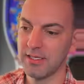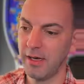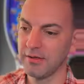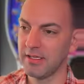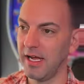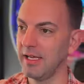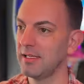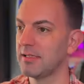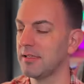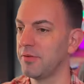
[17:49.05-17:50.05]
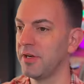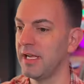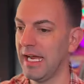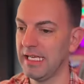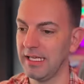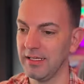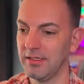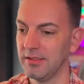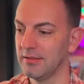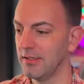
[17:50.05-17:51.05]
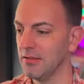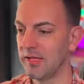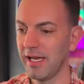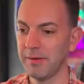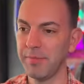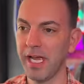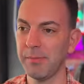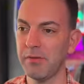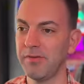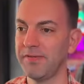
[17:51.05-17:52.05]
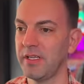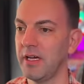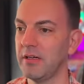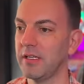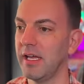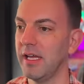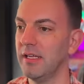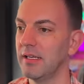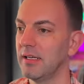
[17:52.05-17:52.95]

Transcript: That was nice. 390. Okay, back up over 1500 again.